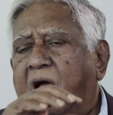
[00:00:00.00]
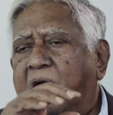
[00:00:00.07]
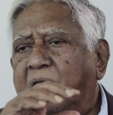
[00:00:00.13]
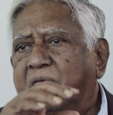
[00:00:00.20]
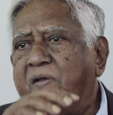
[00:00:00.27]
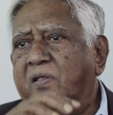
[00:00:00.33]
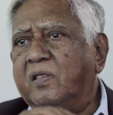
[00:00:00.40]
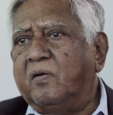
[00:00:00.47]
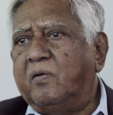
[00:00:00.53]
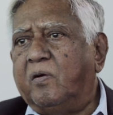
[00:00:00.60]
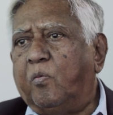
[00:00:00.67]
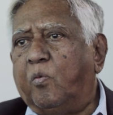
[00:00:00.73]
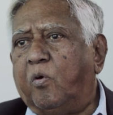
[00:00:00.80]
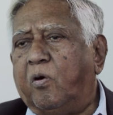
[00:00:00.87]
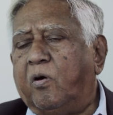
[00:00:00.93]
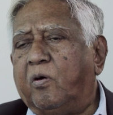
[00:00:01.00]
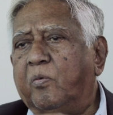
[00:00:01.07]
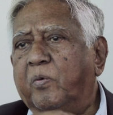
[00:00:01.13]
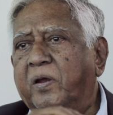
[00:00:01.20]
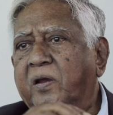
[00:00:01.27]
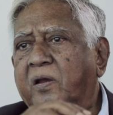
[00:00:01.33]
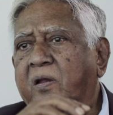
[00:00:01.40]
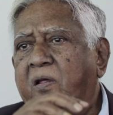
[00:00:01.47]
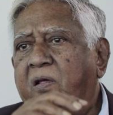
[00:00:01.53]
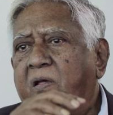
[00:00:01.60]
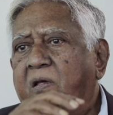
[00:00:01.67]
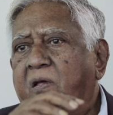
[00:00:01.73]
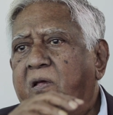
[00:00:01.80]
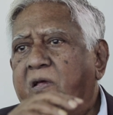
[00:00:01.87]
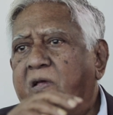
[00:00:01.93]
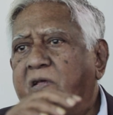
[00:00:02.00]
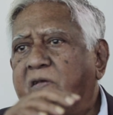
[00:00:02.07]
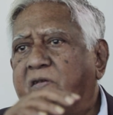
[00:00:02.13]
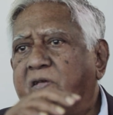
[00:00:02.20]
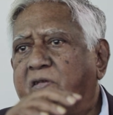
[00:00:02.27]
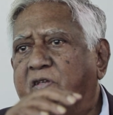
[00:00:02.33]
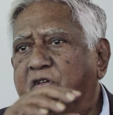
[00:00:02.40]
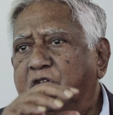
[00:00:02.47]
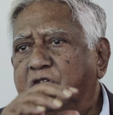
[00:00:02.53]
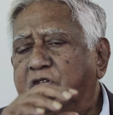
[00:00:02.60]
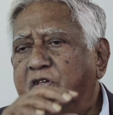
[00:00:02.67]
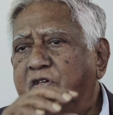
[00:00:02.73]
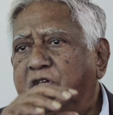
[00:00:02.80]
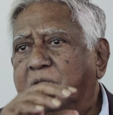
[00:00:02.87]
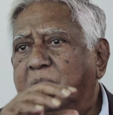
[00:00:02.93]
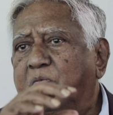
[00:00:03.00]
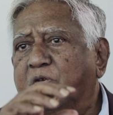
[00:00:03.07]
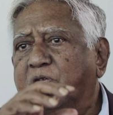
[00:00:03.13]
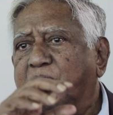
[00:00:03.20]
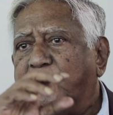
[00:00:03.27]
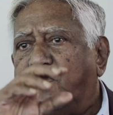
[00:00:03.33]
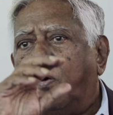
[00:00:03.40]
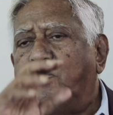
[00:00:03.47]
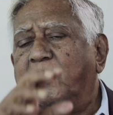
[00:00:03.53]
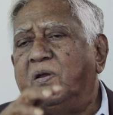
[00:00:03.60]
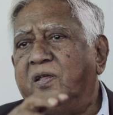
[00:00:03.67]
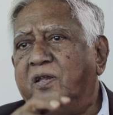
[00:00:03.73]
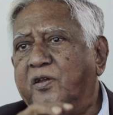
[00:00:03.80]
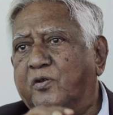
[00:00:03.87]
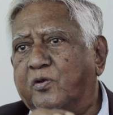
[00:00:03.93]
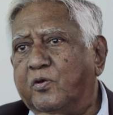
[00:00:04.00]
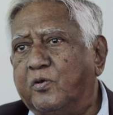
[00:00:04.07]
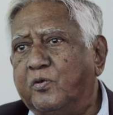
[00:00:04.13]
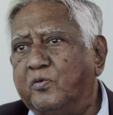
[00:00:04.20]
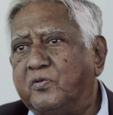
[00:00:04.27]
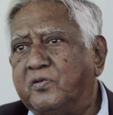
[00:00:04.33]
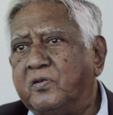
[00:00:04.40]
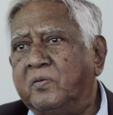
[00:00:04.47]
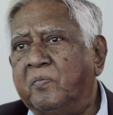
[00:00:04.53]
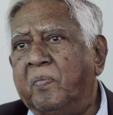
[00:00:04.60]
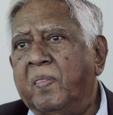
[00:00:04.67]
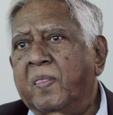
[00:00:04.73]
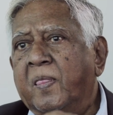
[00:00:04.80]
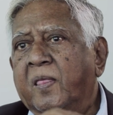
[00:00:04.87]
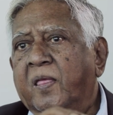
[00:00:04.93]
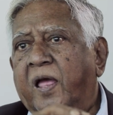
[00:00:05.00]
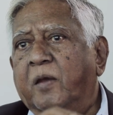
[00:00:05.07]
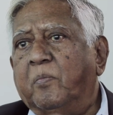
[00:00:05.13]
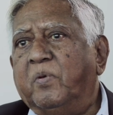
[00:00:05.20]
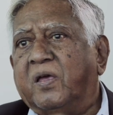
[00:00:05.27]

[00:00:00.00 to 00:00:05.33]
after the war, when citizenship was formally introduced and